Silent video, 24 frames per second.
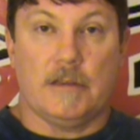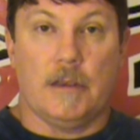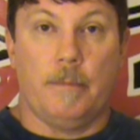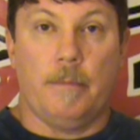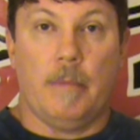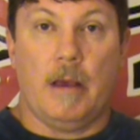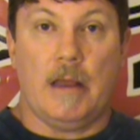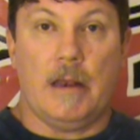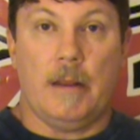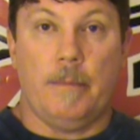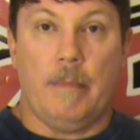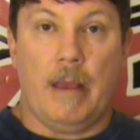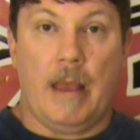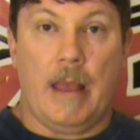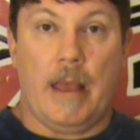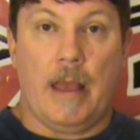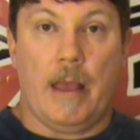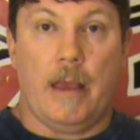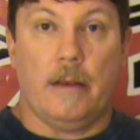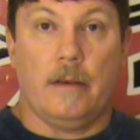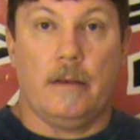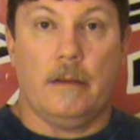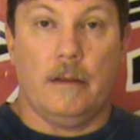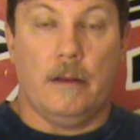somebody
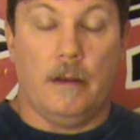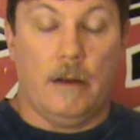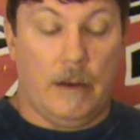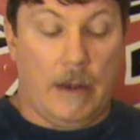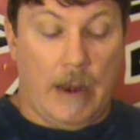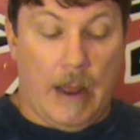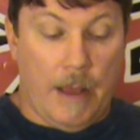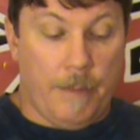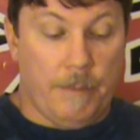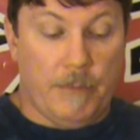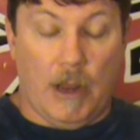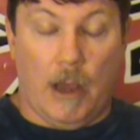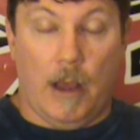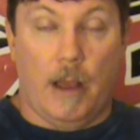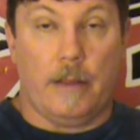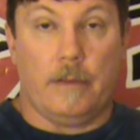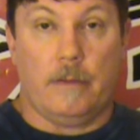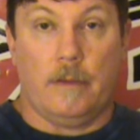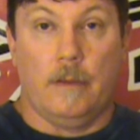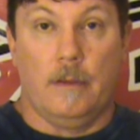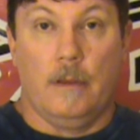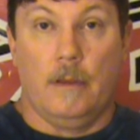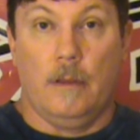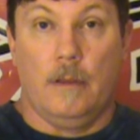mad. You know, and I'm
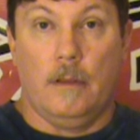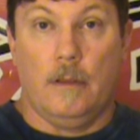not.